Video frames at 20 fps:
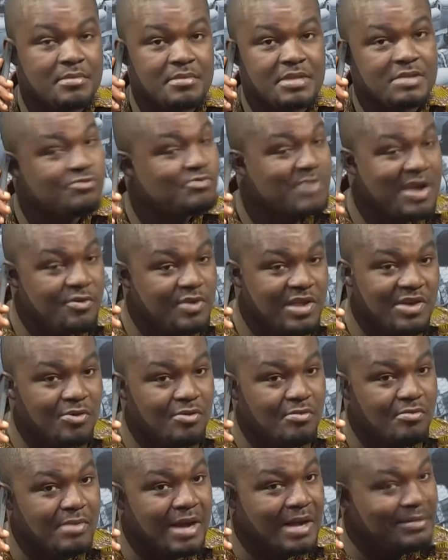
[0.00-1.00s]
my
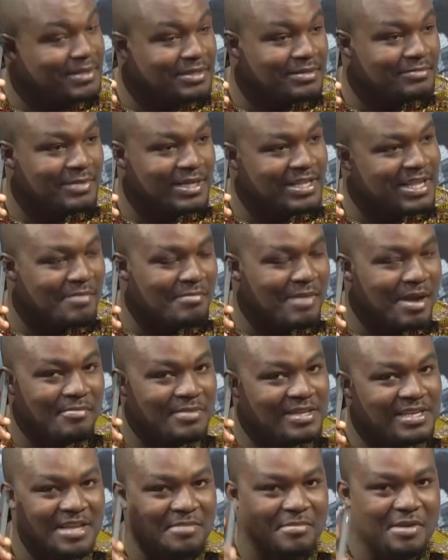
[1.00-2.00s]
real mommy, my young
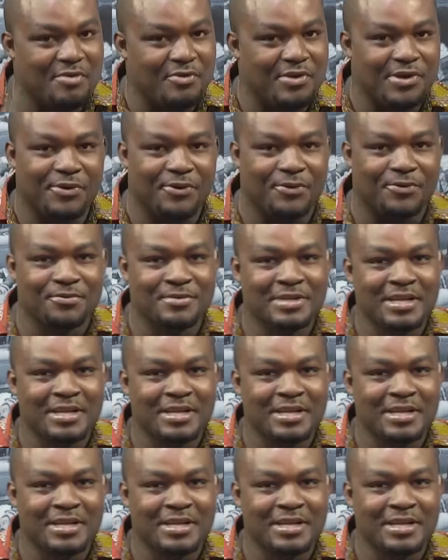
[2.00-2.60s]
media, my real.